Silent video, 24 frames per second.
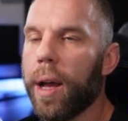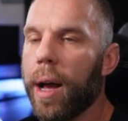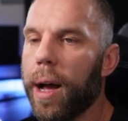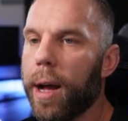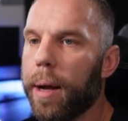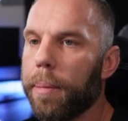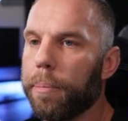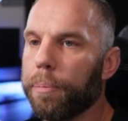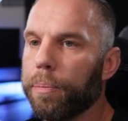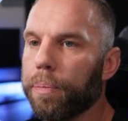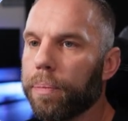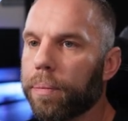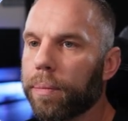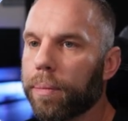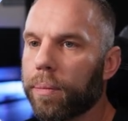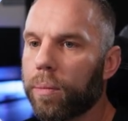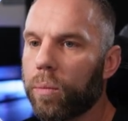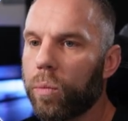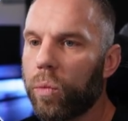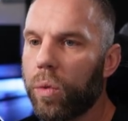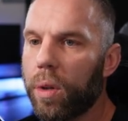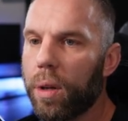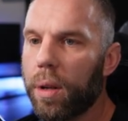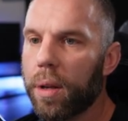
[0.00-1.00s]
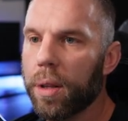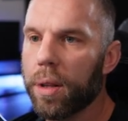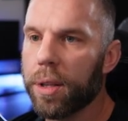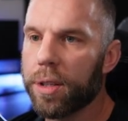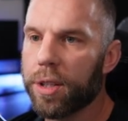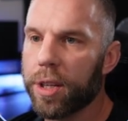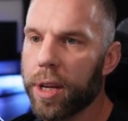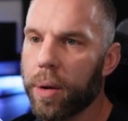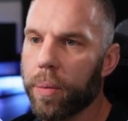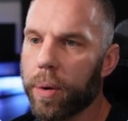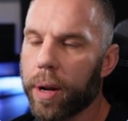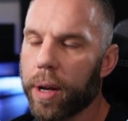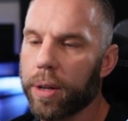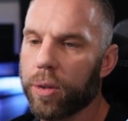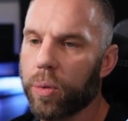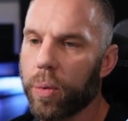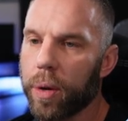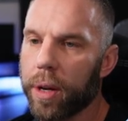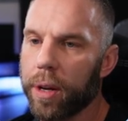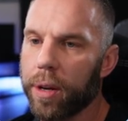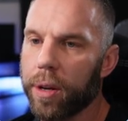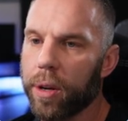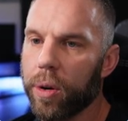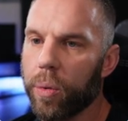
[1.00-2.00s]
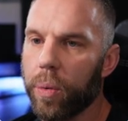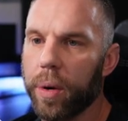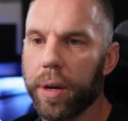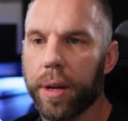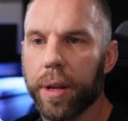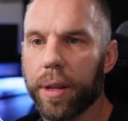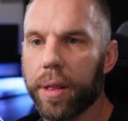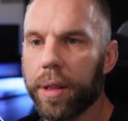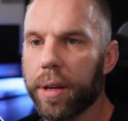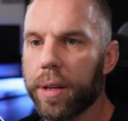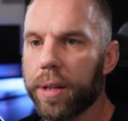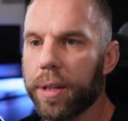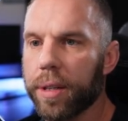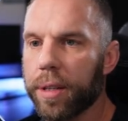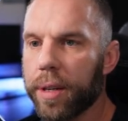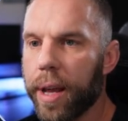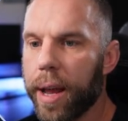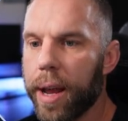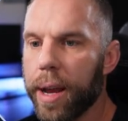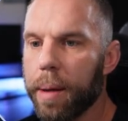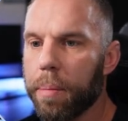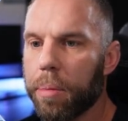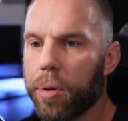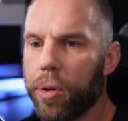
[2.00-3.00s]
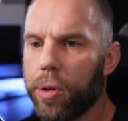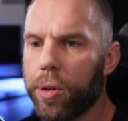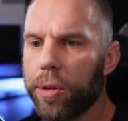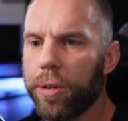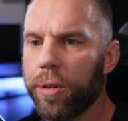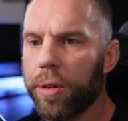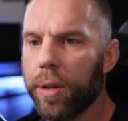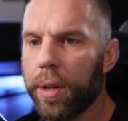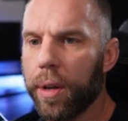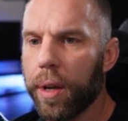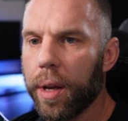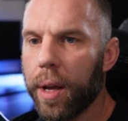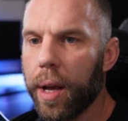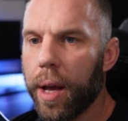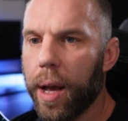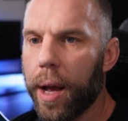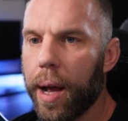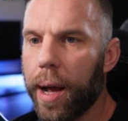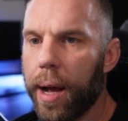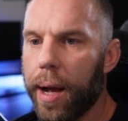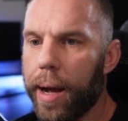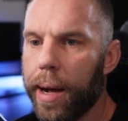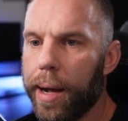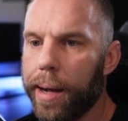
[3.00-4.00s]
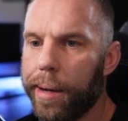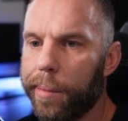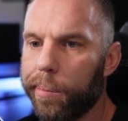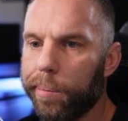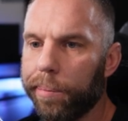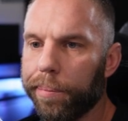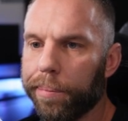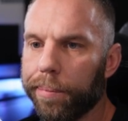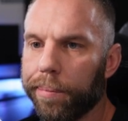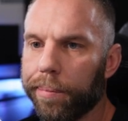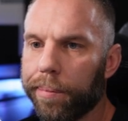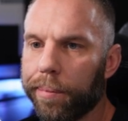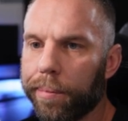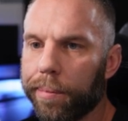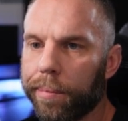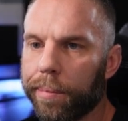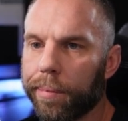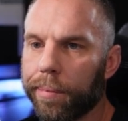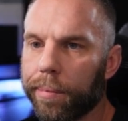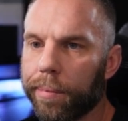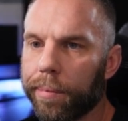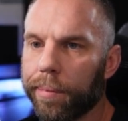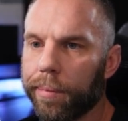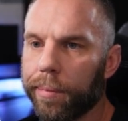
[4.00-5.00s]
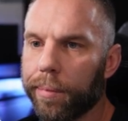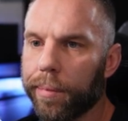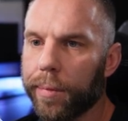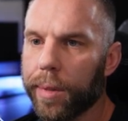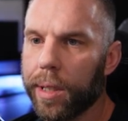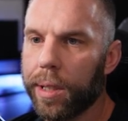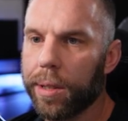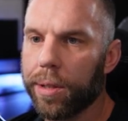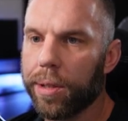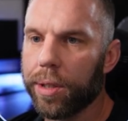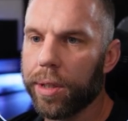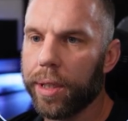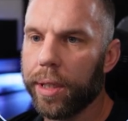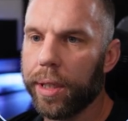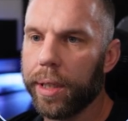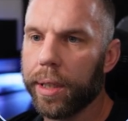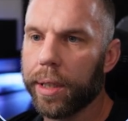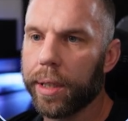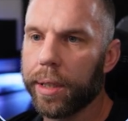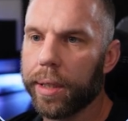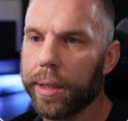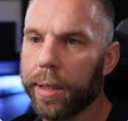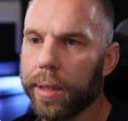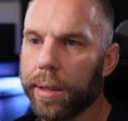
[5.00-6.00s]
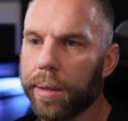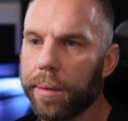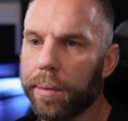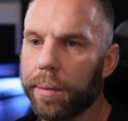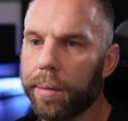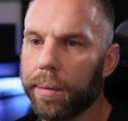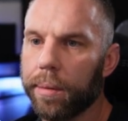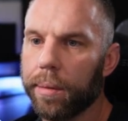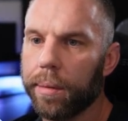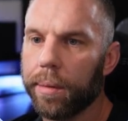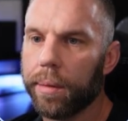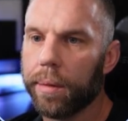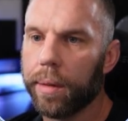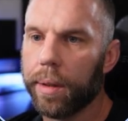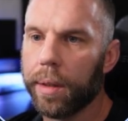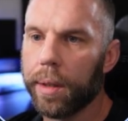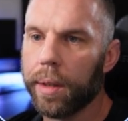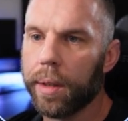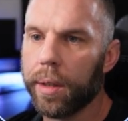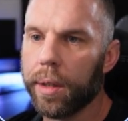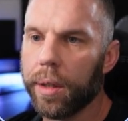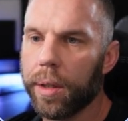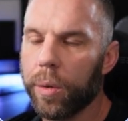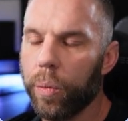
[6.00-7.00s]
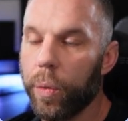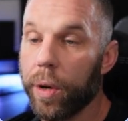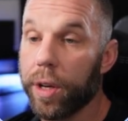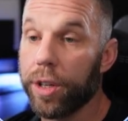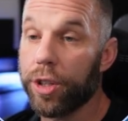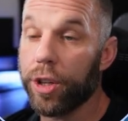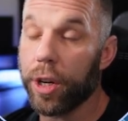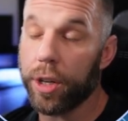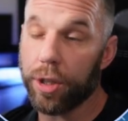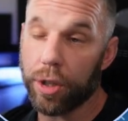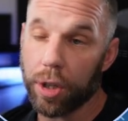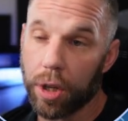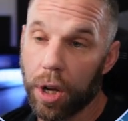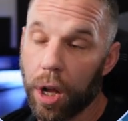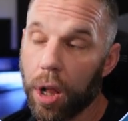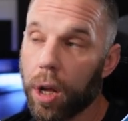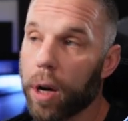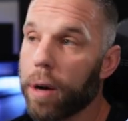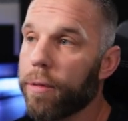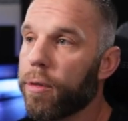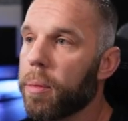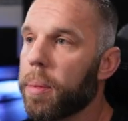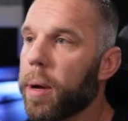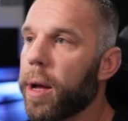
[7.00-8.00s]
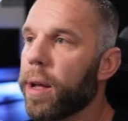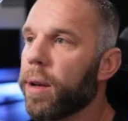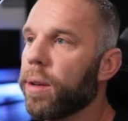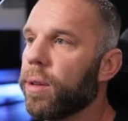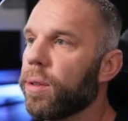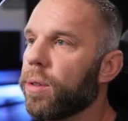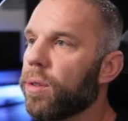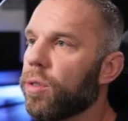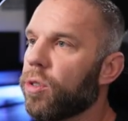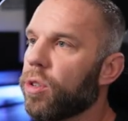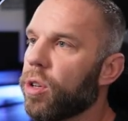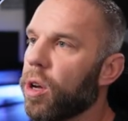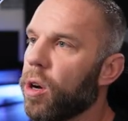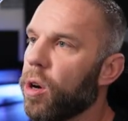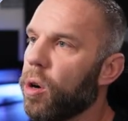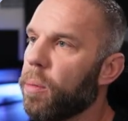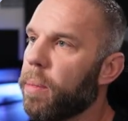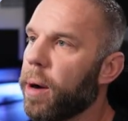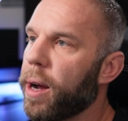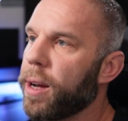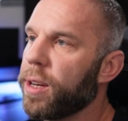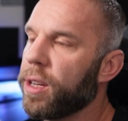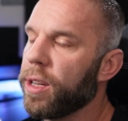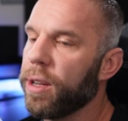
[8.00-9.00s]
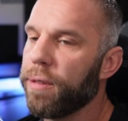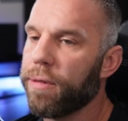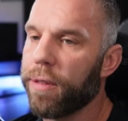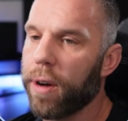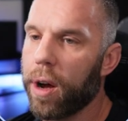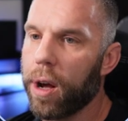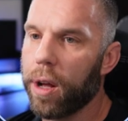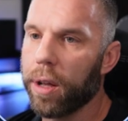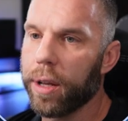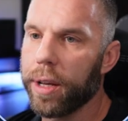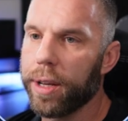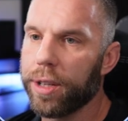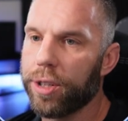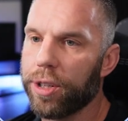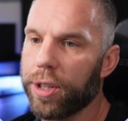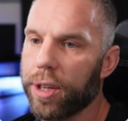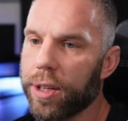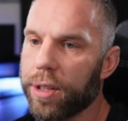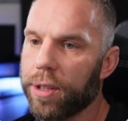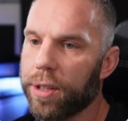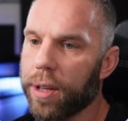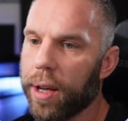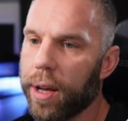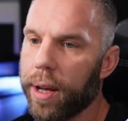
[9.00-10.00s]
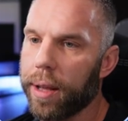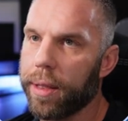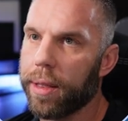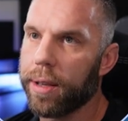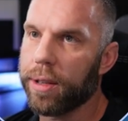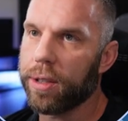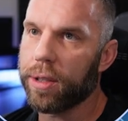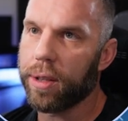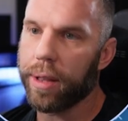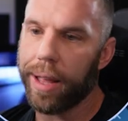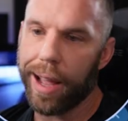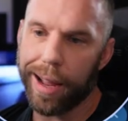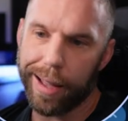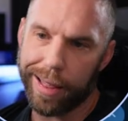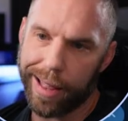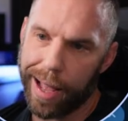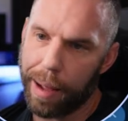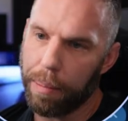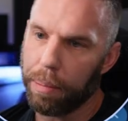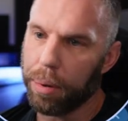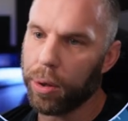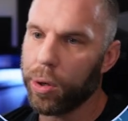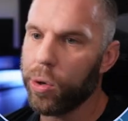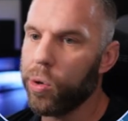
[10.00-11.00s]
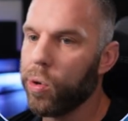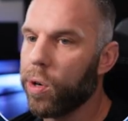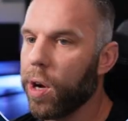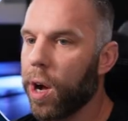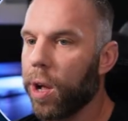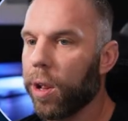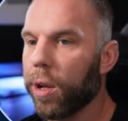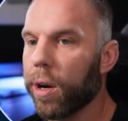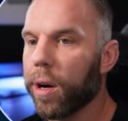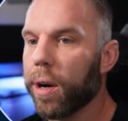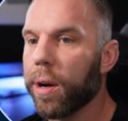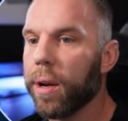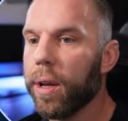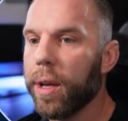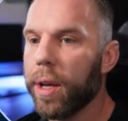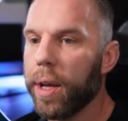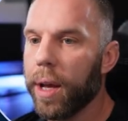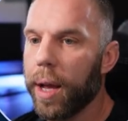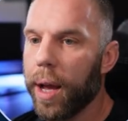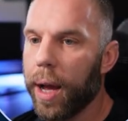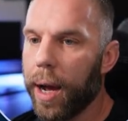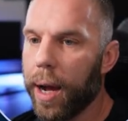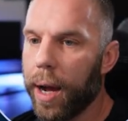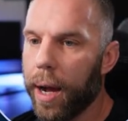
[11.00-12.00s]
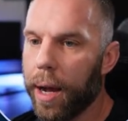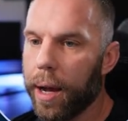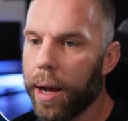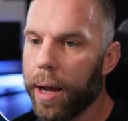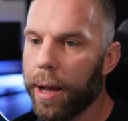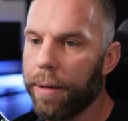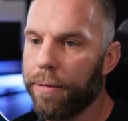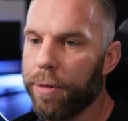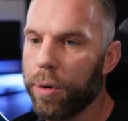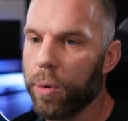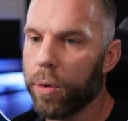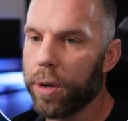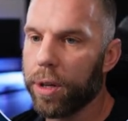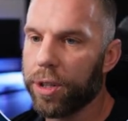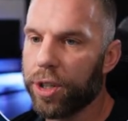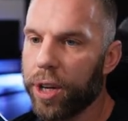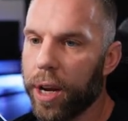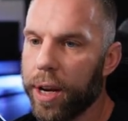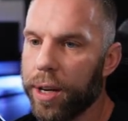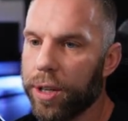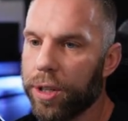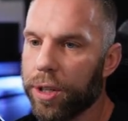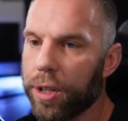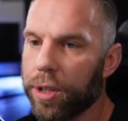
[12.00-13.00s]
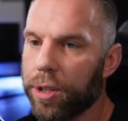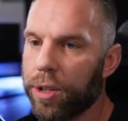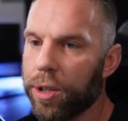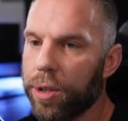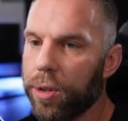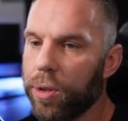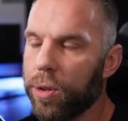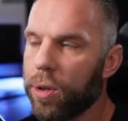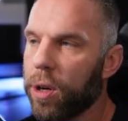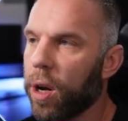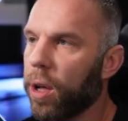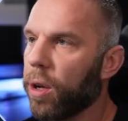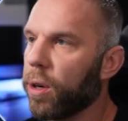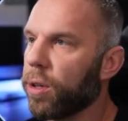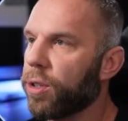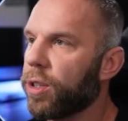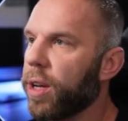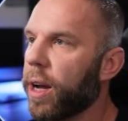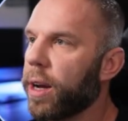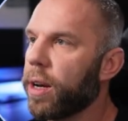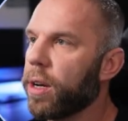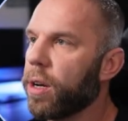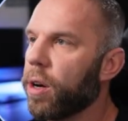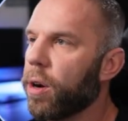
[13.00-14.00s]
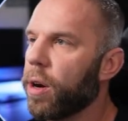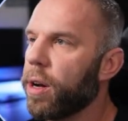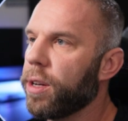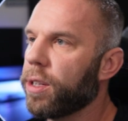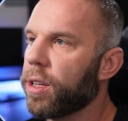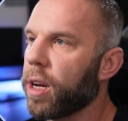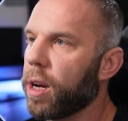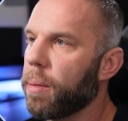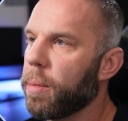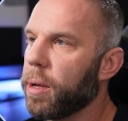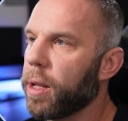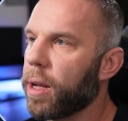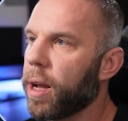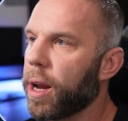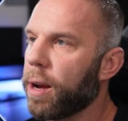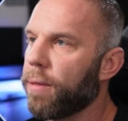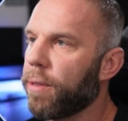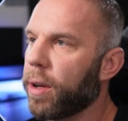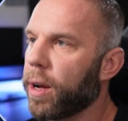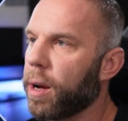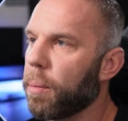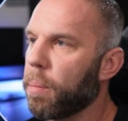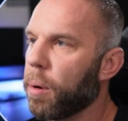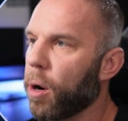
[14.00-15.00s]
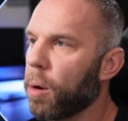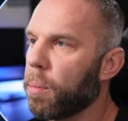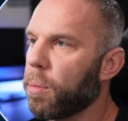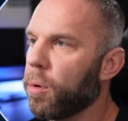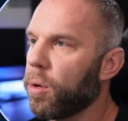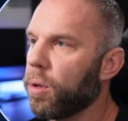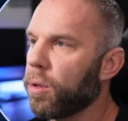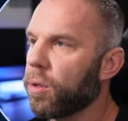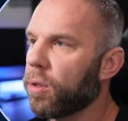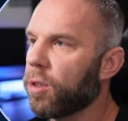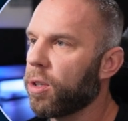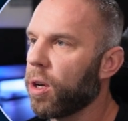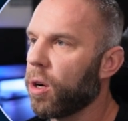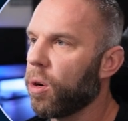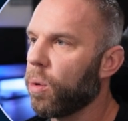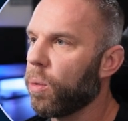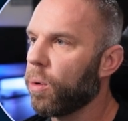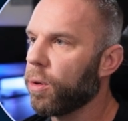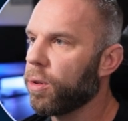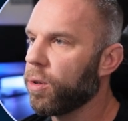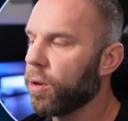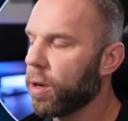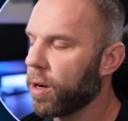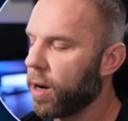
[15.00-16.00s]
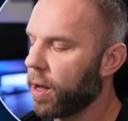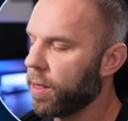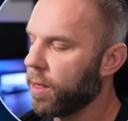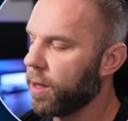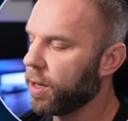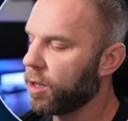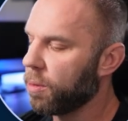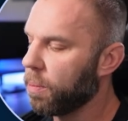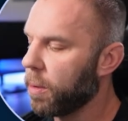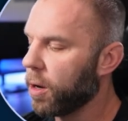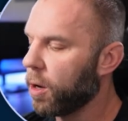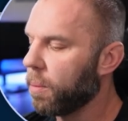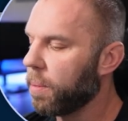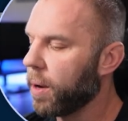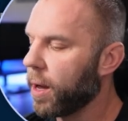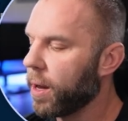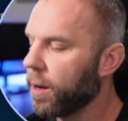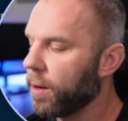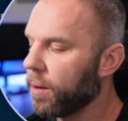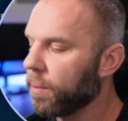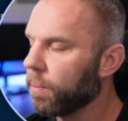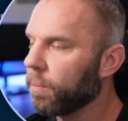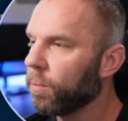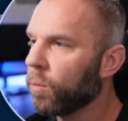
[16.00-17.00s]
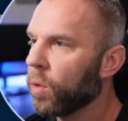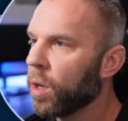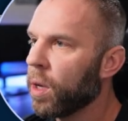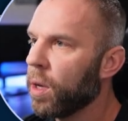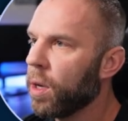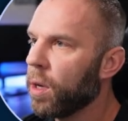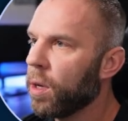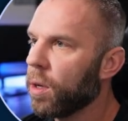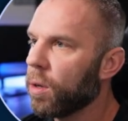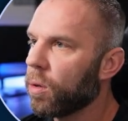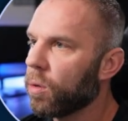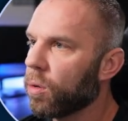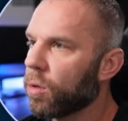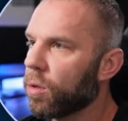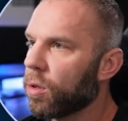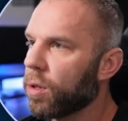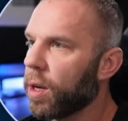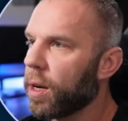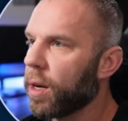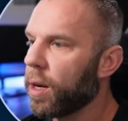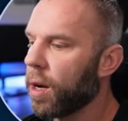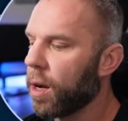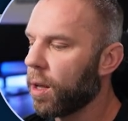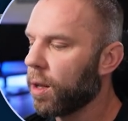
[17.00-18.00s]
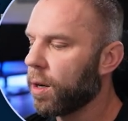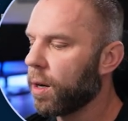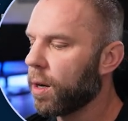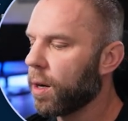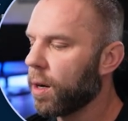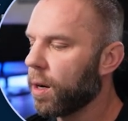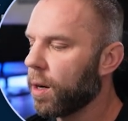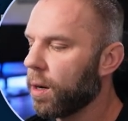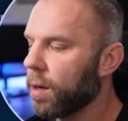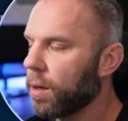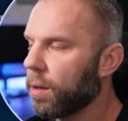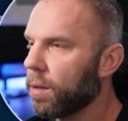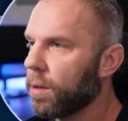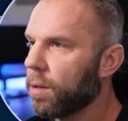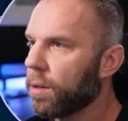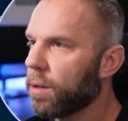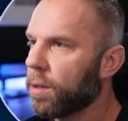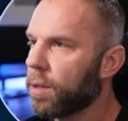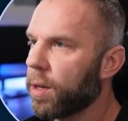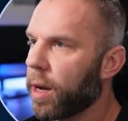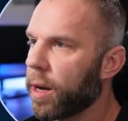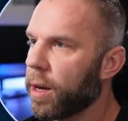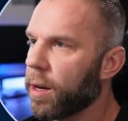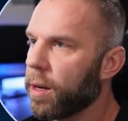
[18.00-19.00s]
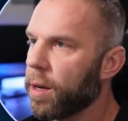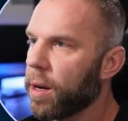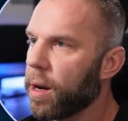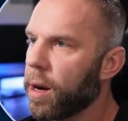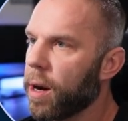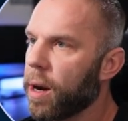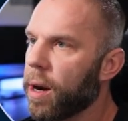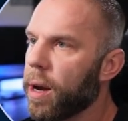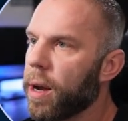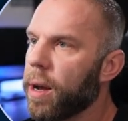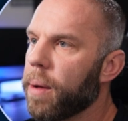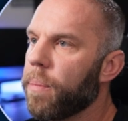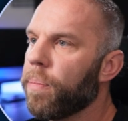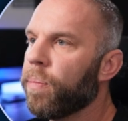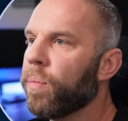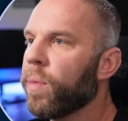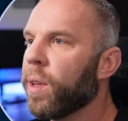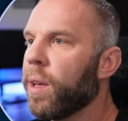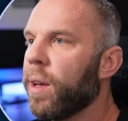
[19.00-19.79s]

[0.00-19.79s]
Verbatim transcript: Um, let's see what else we can do. We did the disabled. Um, let's see here. We can change the color of a button. So by default, it's just uh, this like that blue color. Uh, if you want to change it to color secondary, it's going to be kind of like a purple. So we'll do it on this middle button we'll say color secondary.